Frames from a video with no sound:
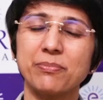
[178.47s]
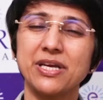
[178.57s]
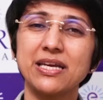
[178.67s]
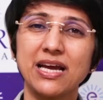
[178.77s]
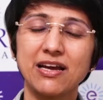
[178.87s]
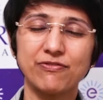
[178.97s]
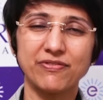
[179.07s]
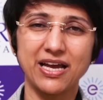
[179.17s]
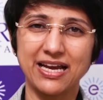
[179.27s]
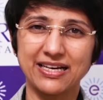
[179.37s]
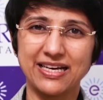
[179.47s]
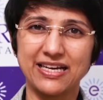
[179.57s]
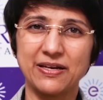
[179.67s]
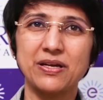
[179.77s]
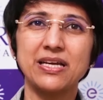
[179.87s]
may have
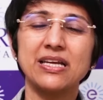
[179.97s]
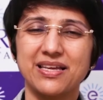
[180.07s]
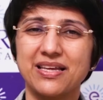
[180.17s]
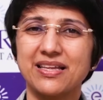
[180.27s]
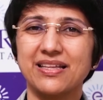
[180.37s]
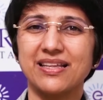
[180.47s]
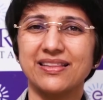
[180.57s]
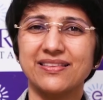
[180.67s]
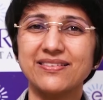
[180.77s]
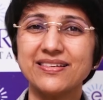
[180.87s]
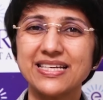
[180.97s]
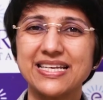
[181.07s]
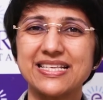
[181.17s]
acne. Third